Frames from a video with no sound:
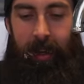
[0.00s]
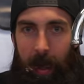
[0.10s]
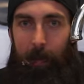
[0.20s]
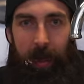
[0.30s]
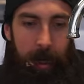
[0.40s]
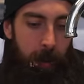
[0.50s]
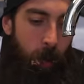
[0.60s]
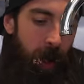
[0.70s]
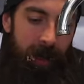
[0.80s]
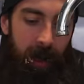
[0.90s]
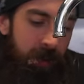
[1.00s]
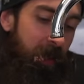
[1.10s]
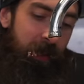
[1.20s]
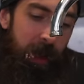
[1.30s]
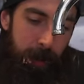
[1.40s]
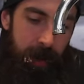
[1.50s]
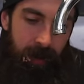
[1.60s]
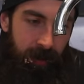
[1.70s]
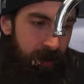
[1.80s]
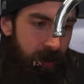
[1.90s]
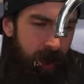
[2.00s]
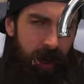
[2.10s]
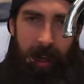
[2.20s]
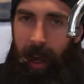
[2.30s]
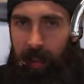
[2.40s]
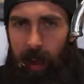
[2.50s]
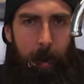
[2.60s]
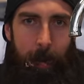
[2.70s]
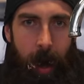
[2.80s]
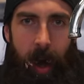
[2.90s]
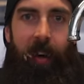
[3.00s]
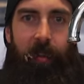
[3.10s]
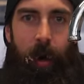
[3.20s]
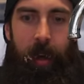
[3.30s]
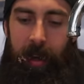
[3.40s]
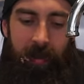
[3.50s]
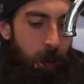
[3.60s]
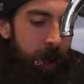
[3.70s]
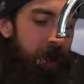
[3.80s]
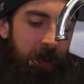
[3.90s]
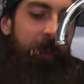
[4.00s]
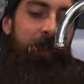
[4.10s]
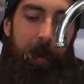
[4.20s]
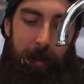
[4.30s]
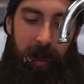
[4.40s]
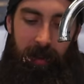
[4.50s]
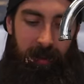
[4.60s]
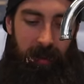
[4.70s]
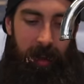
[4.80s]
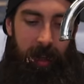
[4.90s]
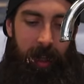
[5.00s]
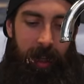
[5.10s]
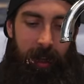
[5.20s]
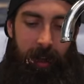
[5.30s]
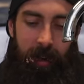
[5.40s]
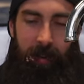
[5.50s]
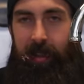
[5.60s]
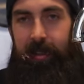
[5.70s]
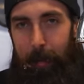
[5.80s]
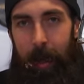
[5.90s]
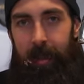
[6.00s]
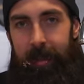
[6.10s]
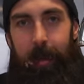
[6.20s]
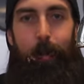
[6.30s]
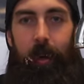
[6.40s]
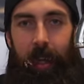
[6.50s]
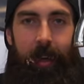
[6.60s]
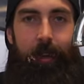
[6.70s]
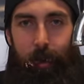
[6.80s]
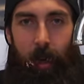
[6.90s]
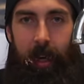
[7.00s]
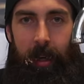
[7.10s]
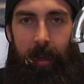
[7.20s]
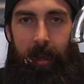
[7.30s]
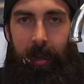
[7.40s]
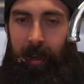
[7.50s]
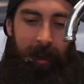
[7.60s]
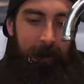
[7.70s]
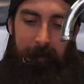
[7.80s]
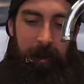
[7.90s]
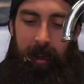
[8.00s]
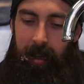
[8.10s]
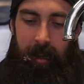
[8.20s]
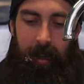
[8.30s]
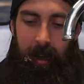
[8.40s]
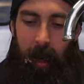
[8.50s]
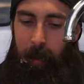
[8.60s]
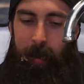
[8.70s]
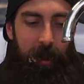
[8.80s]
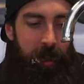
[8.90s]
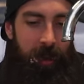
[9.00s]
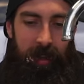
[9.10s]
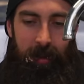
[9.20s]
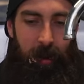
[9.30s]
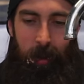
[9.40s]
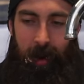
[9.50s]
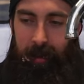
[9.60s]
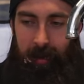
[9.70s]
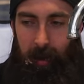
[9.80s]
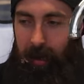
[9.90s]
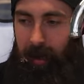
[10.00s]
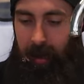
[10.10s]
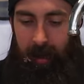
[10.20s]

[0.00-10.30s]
I'm thinking about waiting like 15 minutes. I think I'm about halfway. If I wait like 15 minutes for this to melt to the point that I could drink it, I pretty much think that's the only way I could do it.